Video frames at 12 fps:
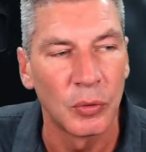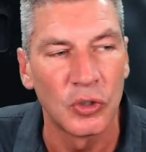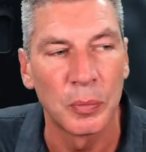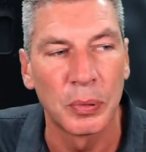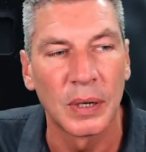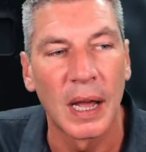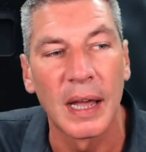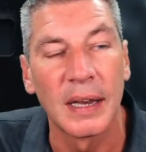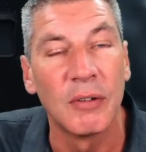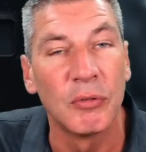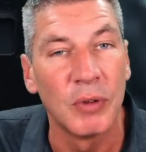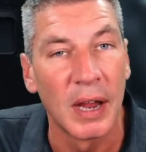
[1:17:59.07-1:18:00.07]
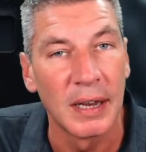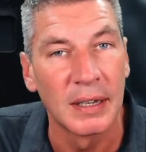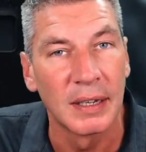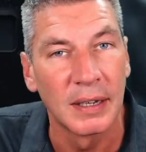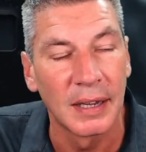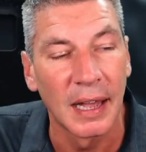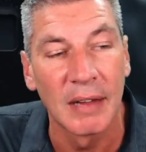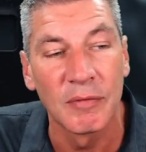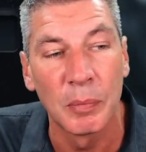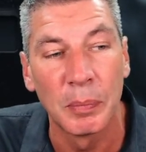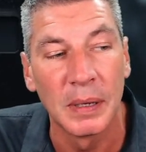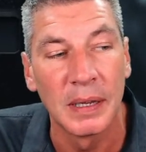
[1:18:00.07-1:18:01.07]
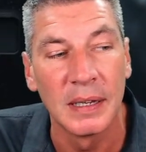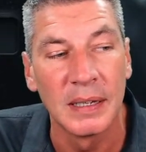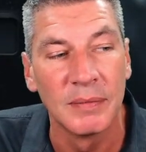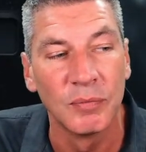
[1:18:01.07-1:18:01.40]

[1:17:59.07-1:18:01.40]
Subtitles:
Would you put that in a red can for B?